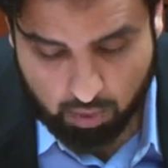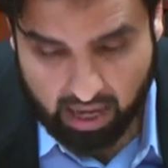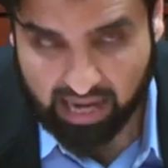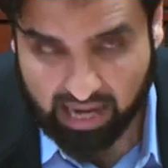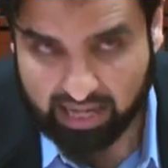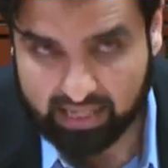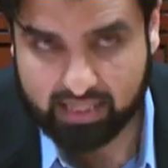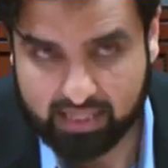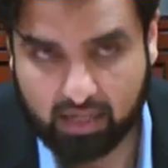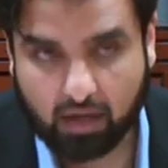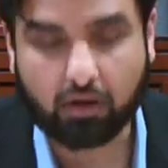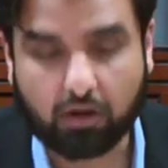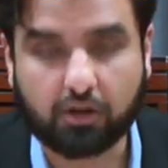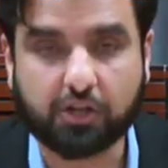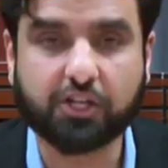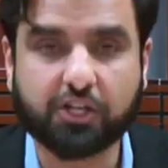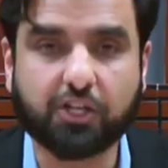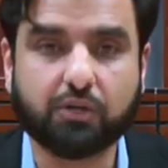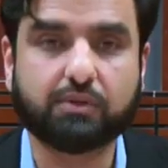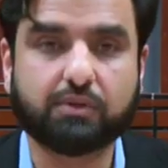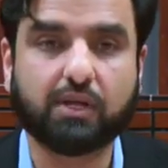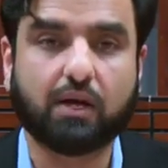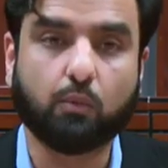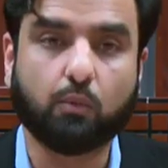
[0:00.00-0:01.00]
I
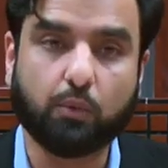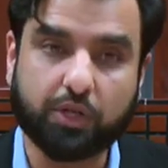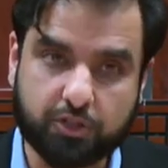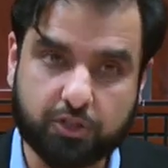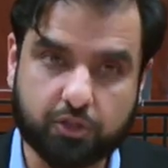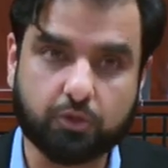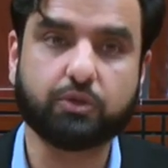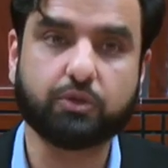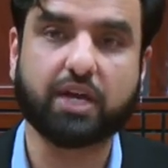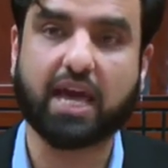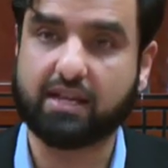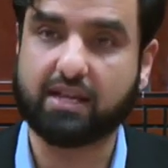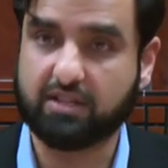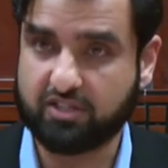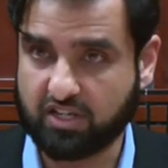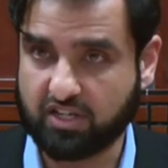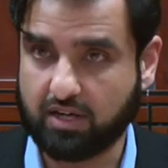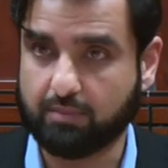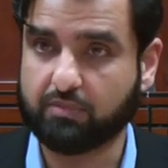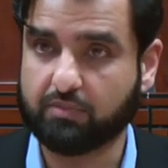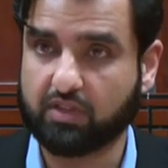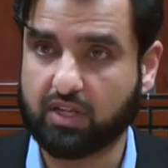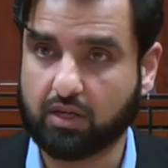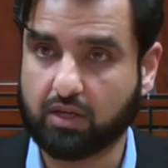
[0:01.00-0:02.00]
argue that we do gain
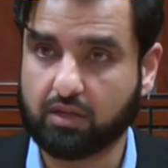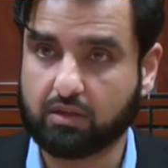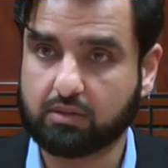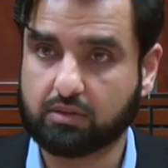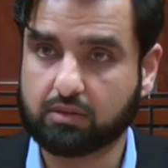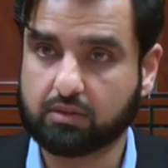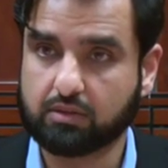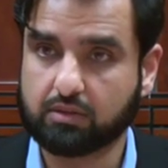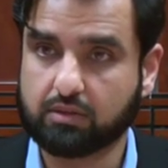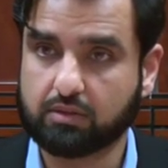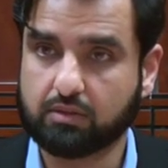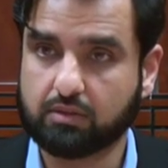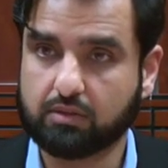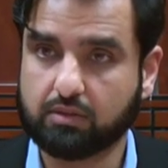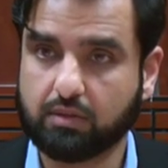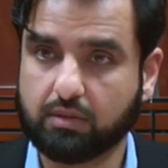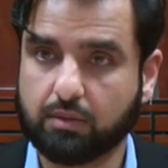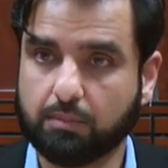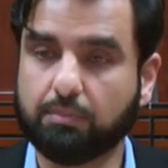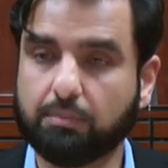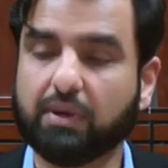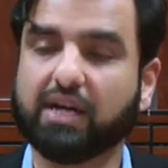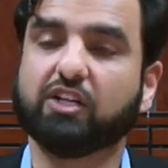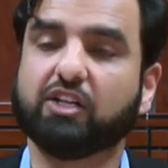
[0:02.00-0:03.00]
something,
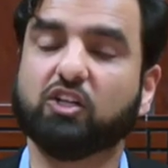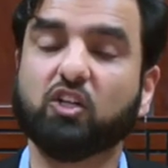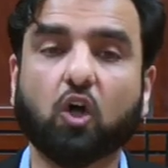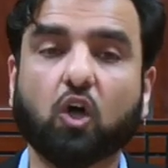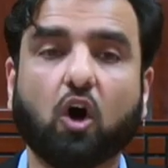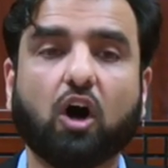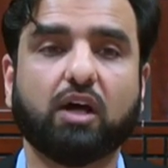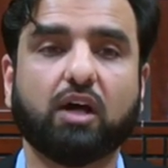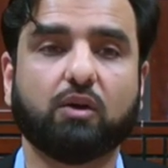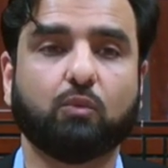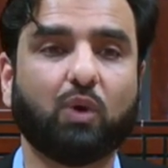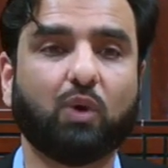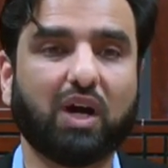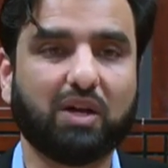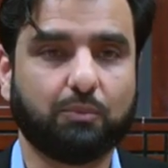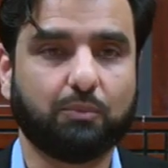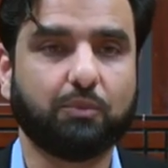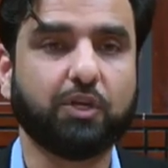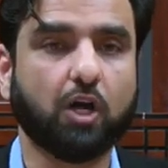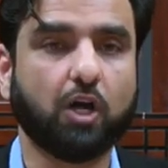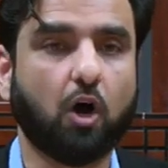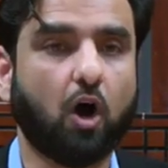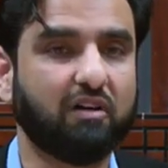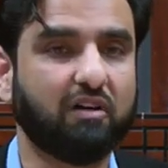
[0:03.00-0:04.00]
but not what
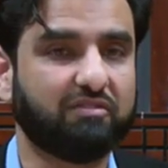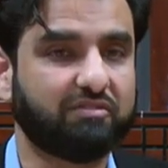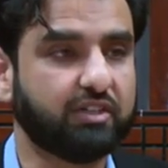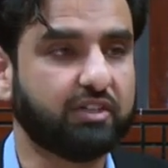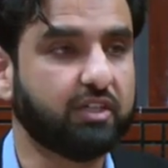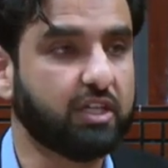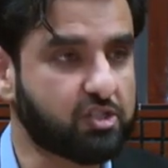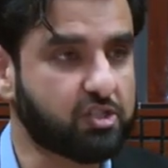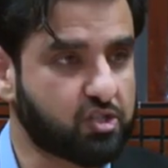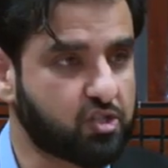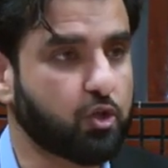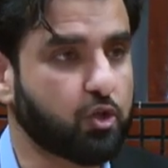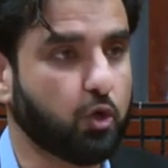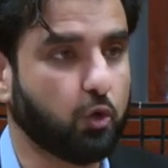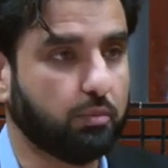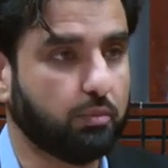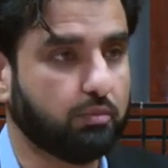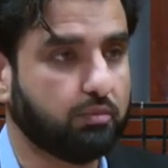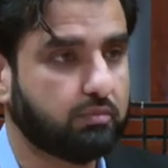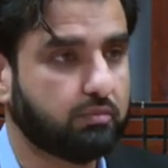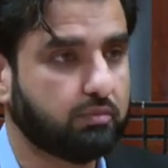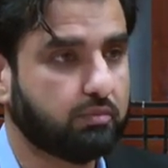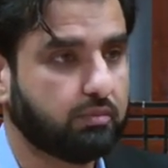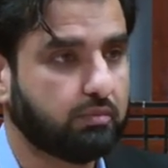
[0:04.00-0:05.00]
we often
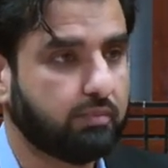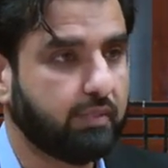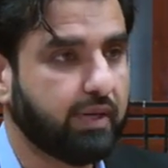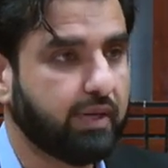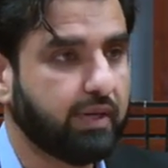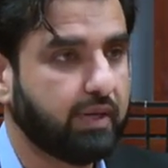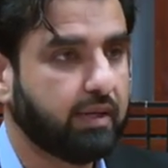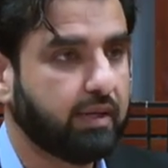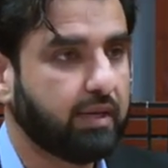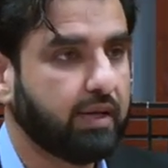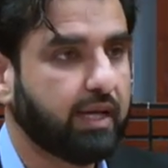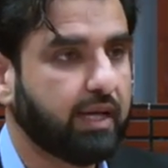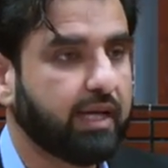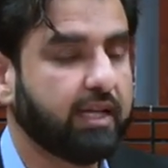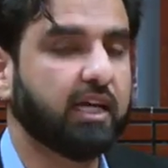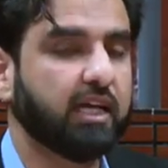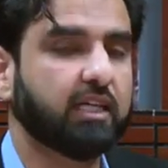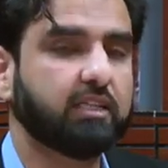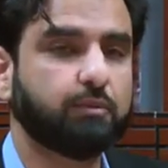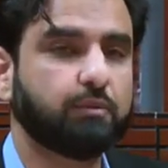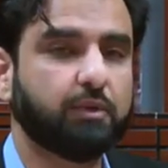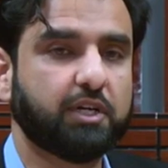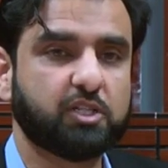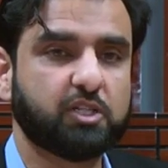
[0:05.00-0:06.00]
assume. In
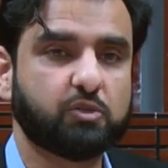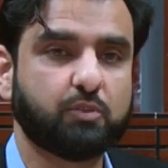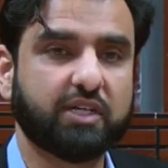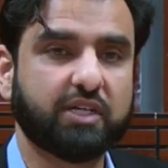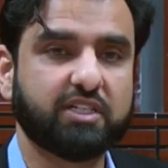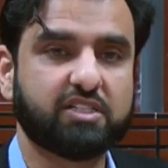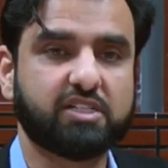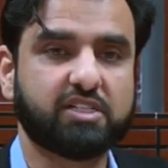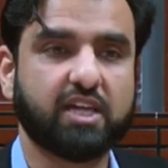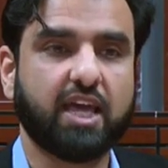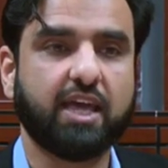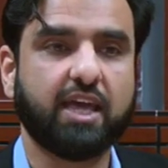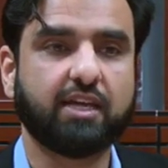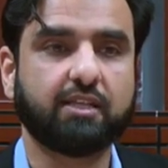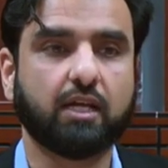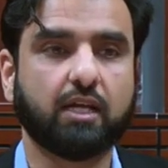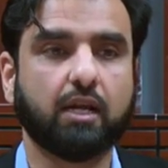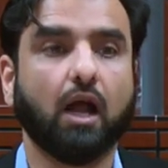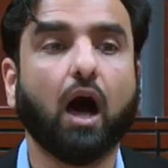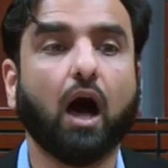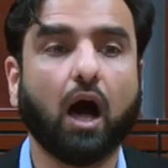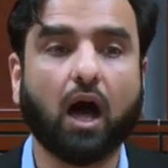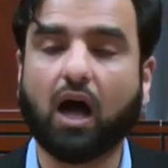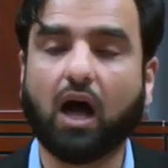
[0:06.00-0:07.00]
other words, when saying
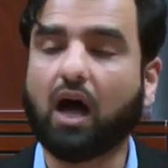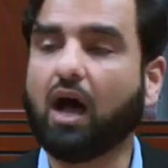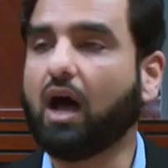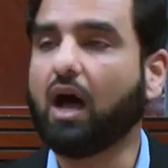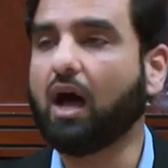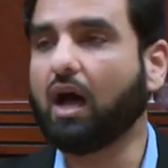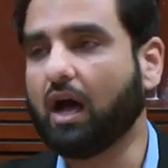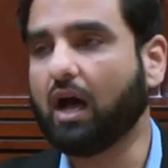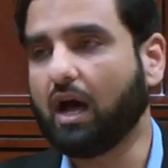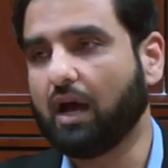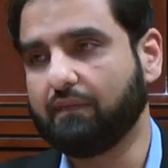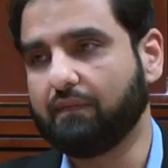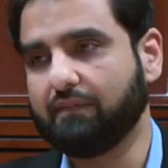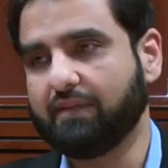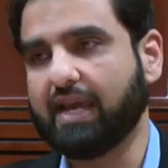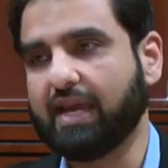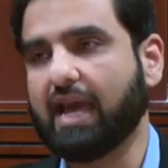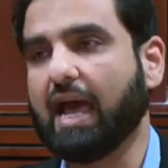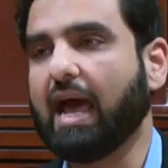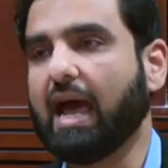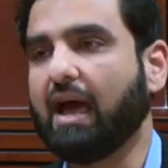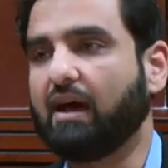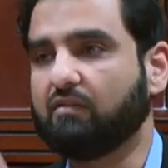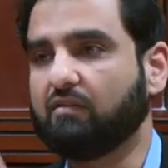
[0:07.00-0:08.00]
that,
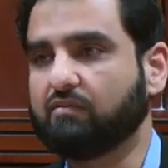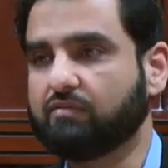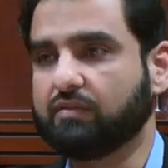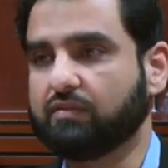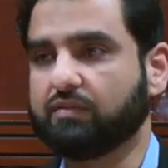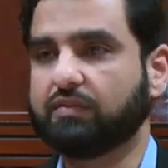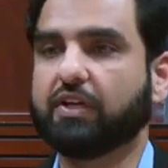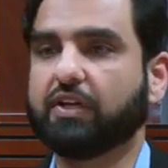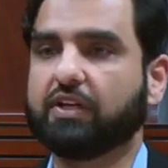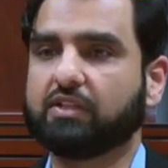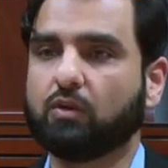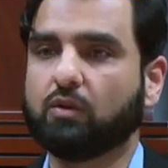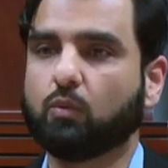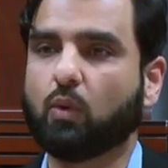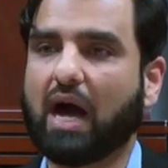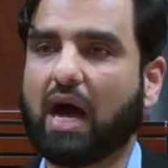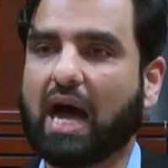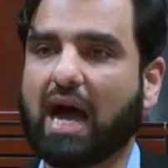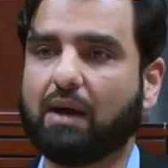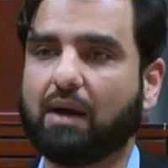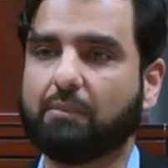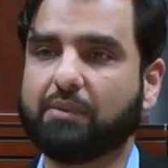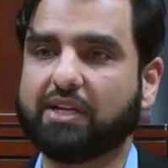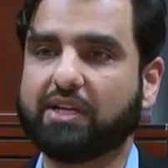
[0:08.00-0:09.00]
they're the
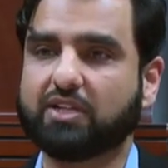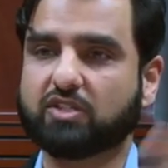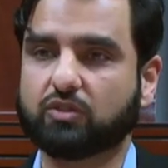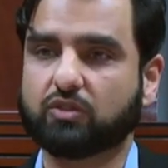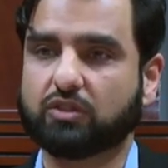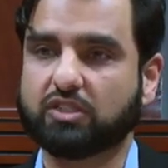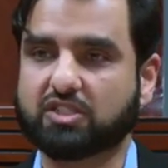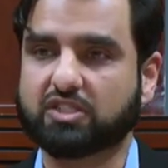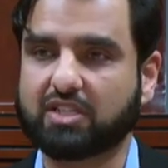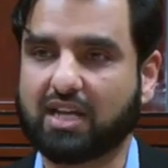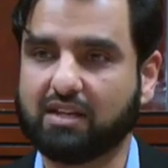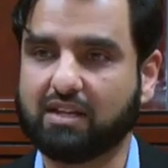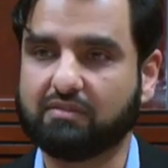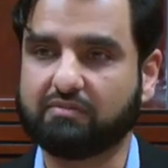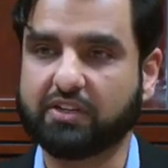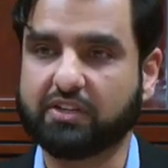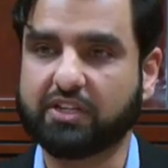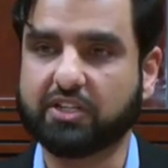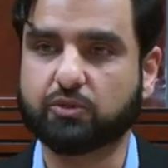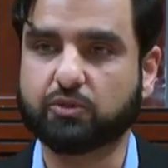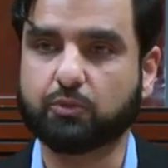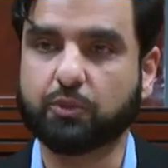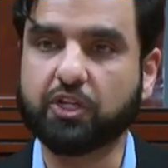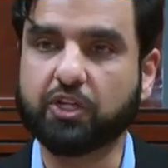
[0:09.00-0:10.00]
Wahhabis or the
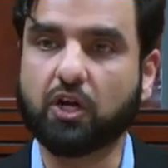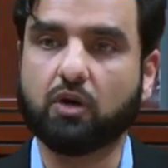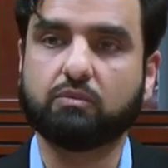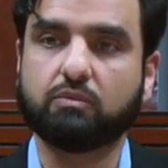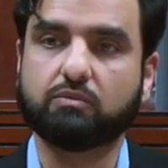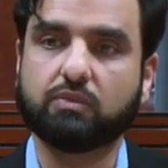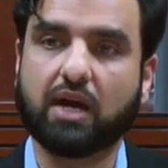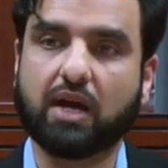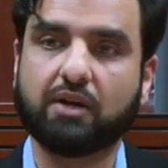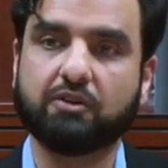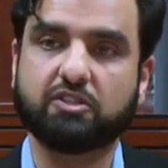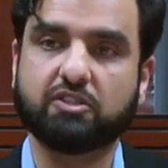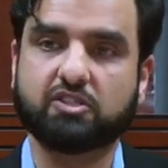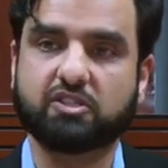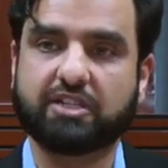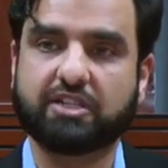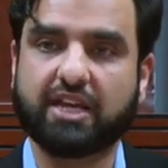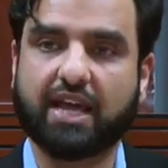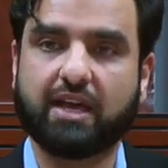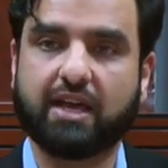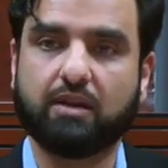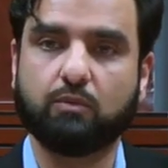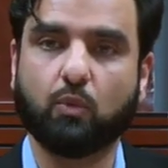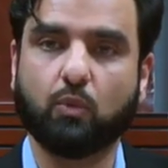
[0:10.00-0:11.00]
Salafis, we don't
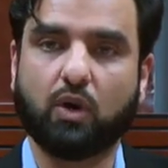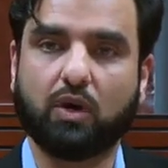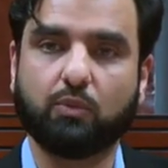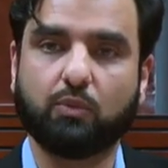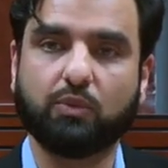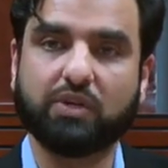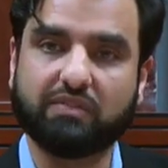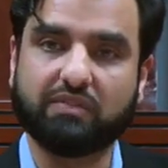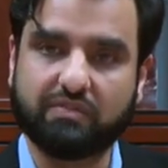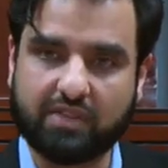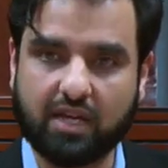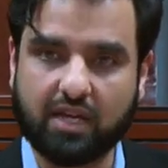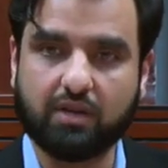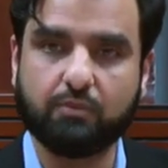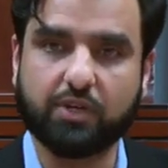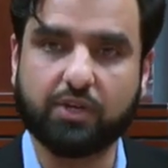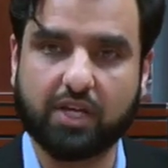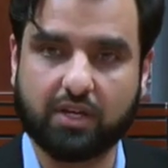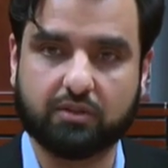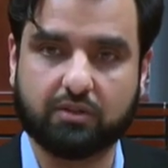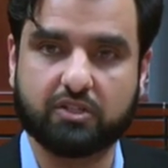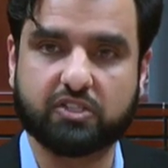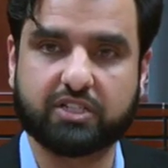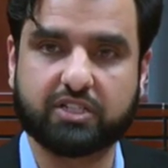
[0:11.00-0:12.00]
understand what we think
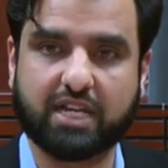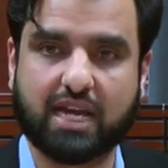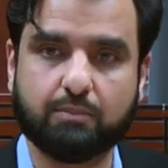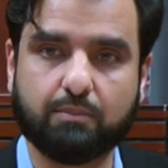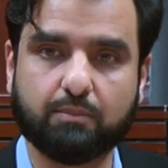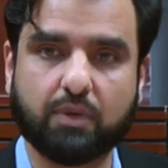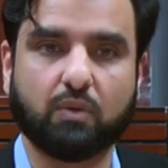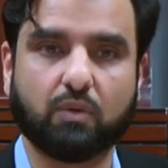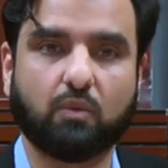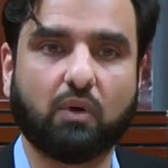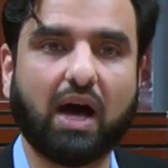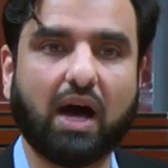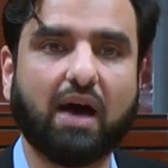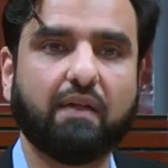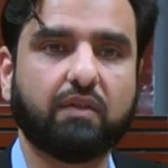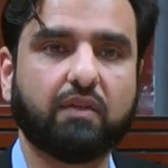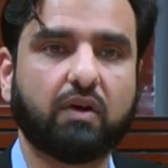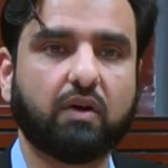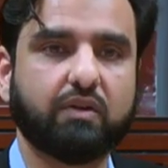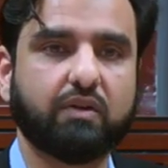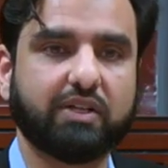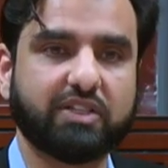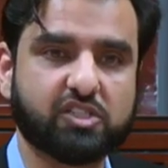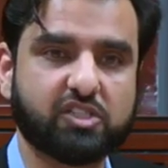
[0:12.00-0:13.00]
we understand, but
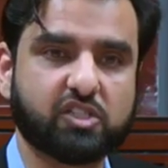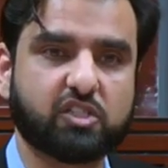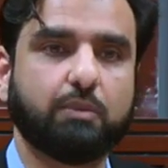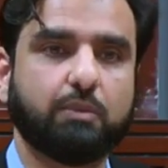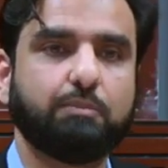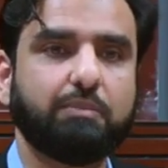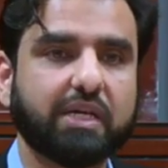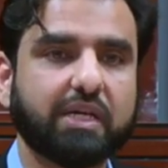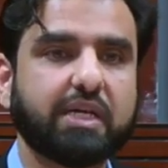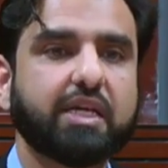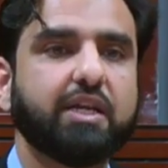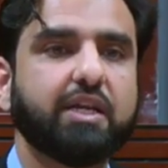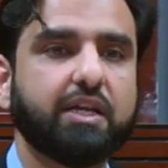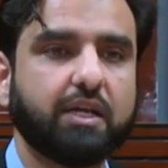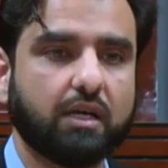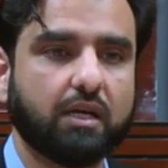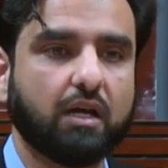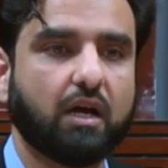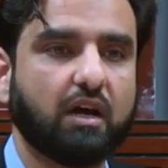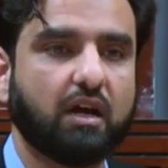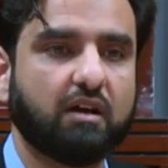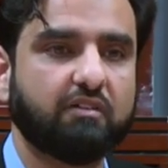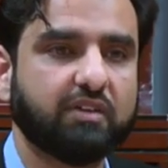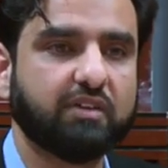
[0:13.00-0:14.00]
rather this is the beginning
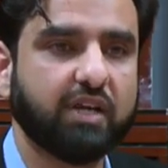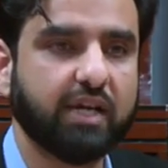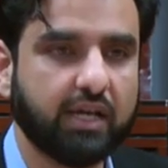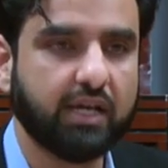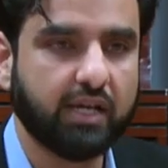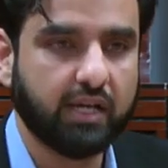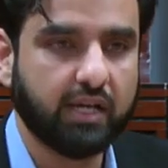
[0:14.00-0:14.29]
of